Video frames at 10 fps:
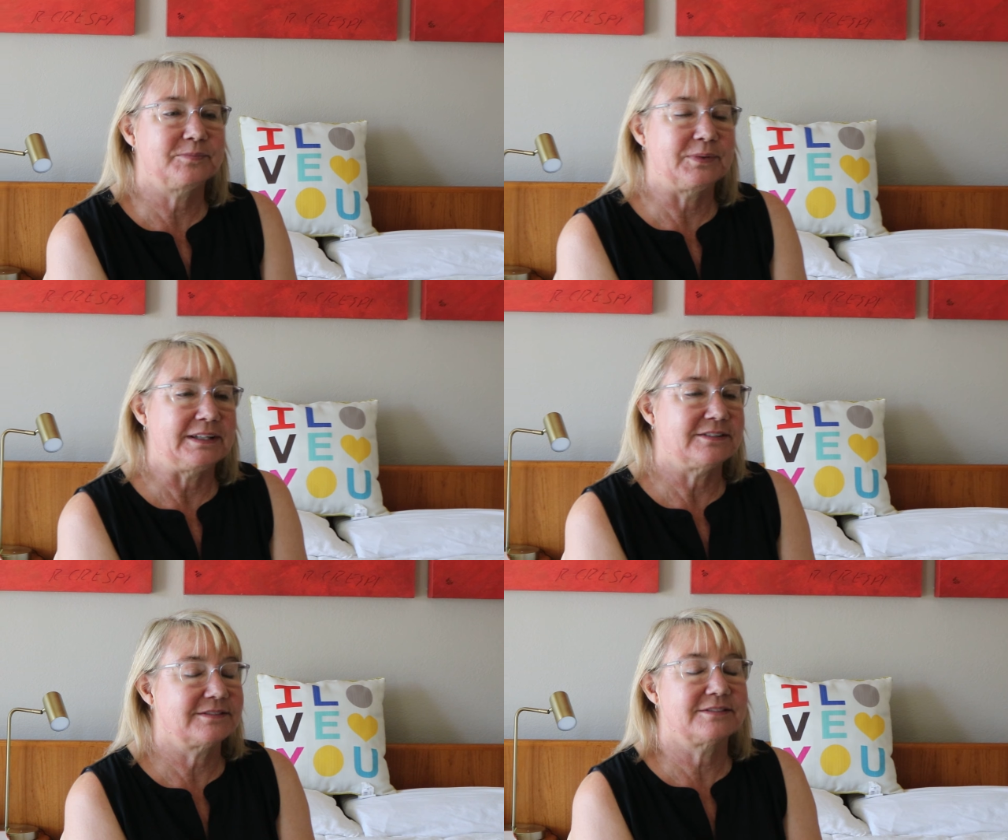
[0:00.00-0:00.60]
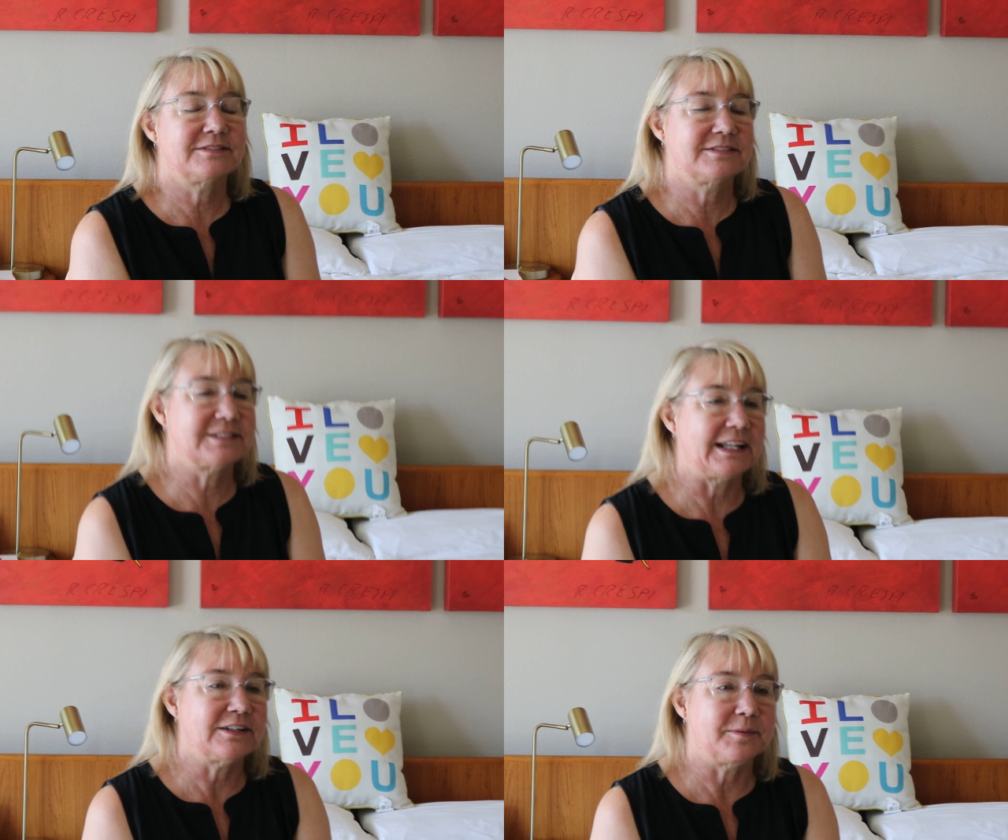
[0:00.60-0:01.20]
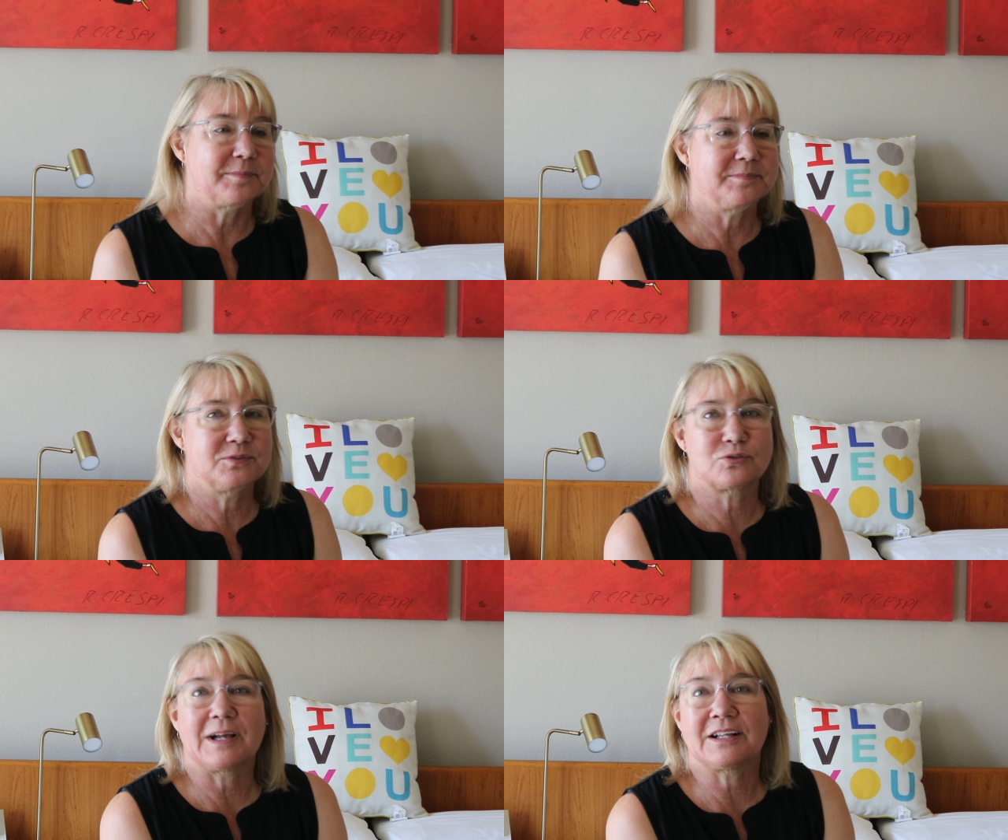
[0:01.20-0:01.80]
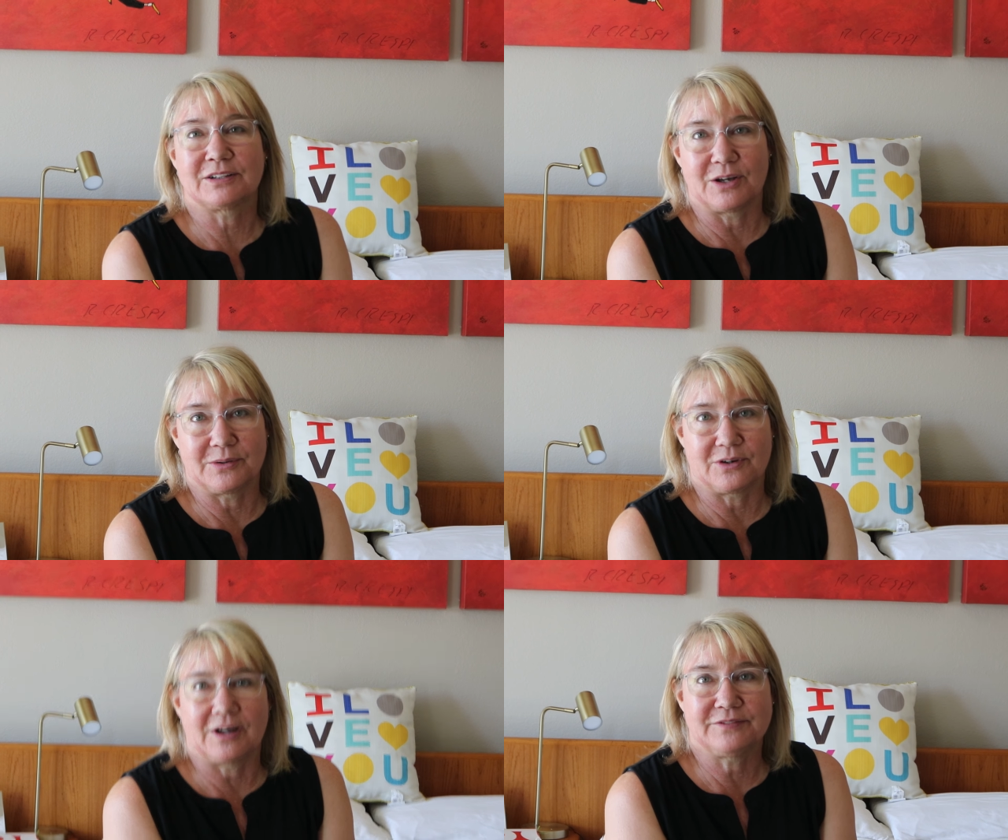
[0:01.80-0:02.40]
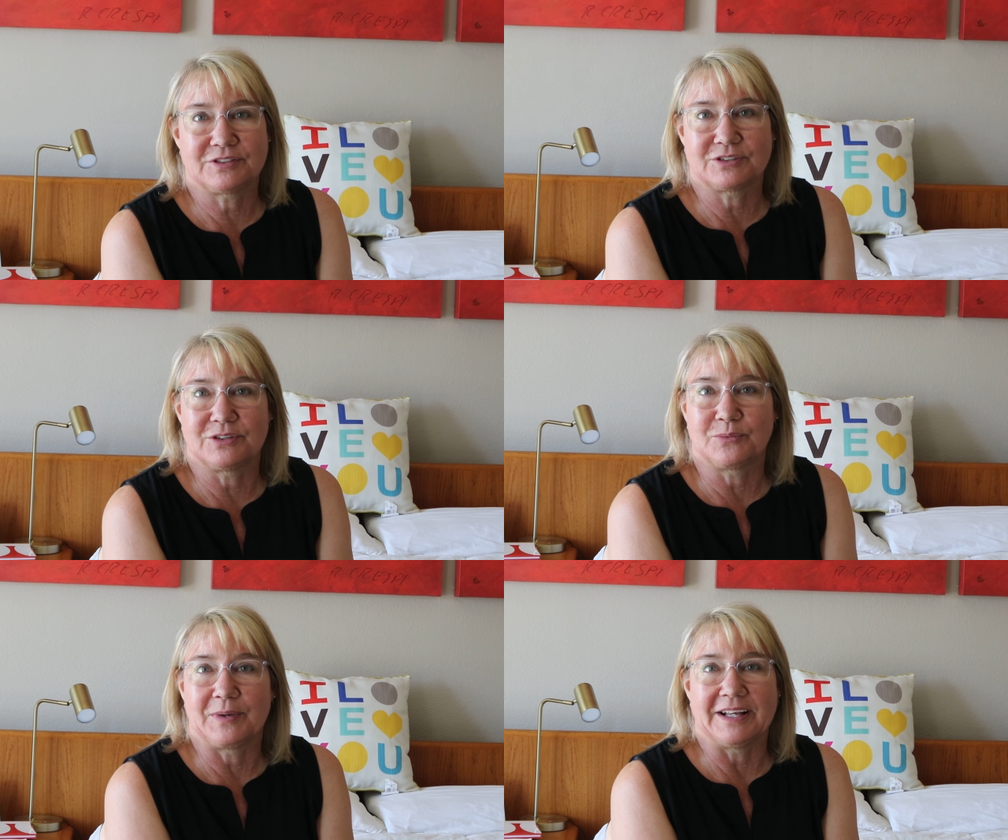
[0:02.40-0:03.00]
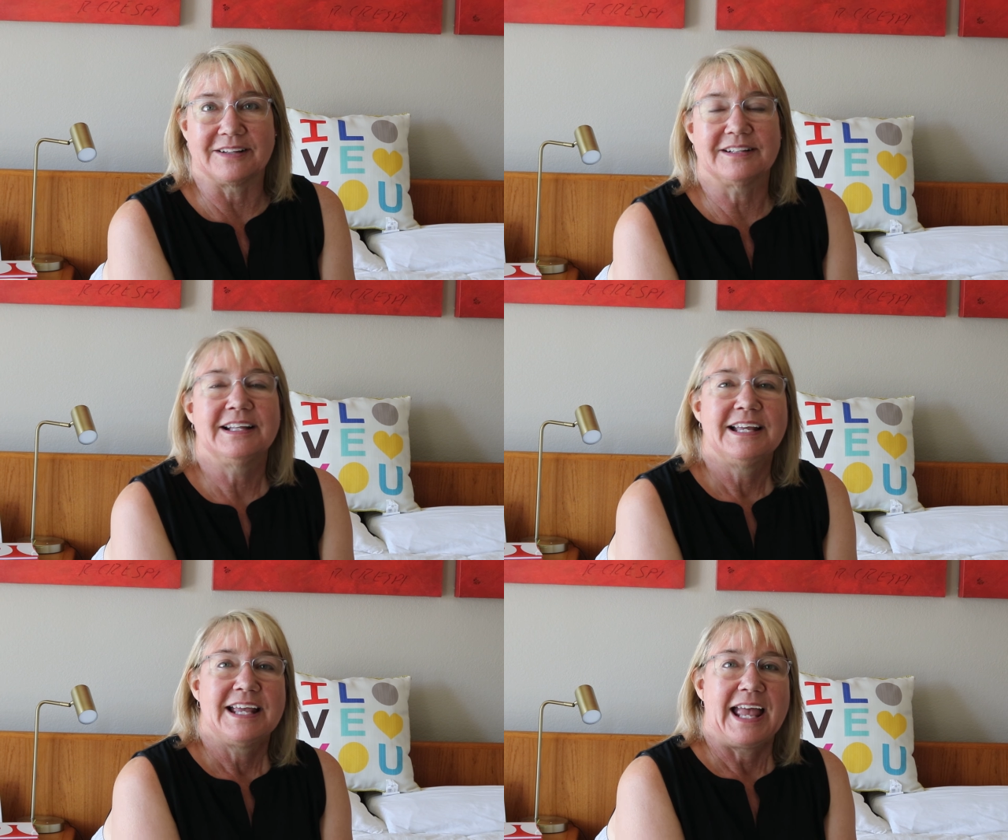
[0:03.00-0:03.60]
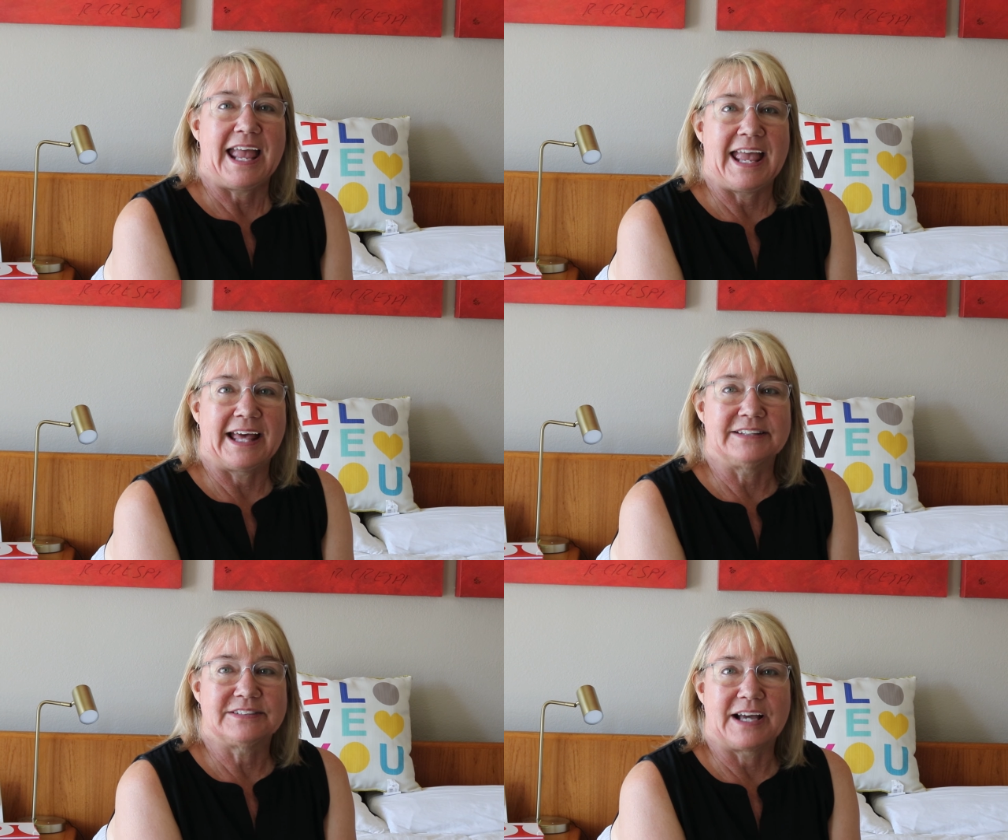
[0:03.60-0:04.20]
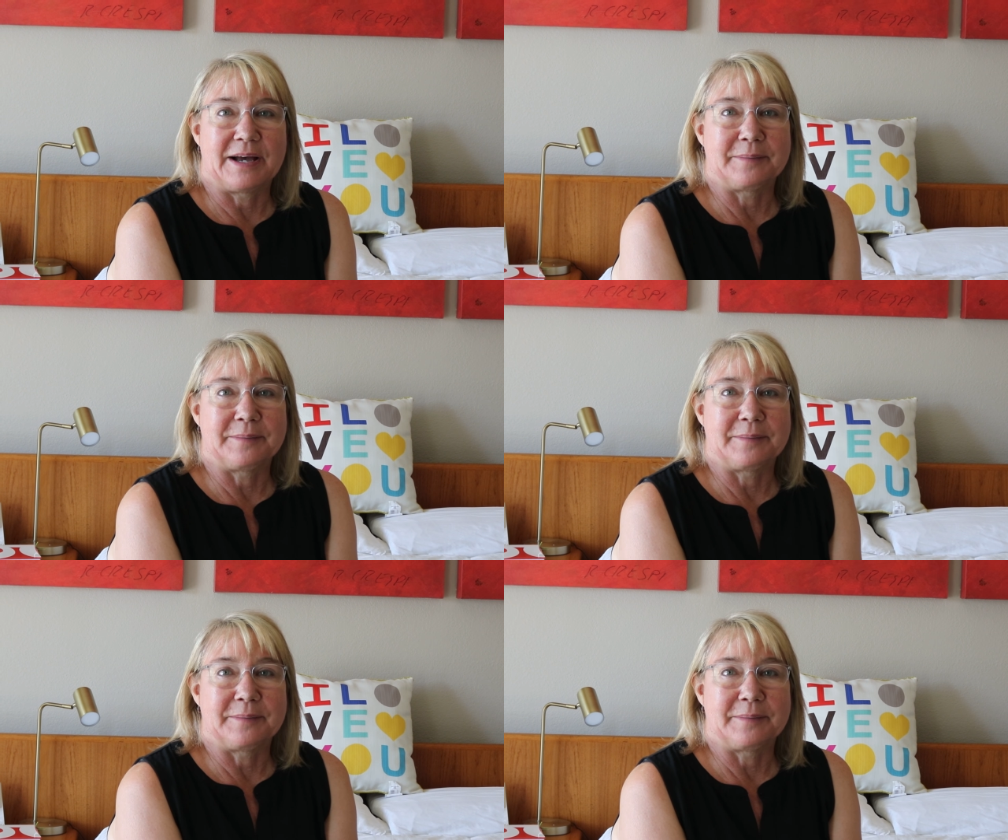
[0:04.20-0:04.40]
We sent a truckload off to Goodwill, and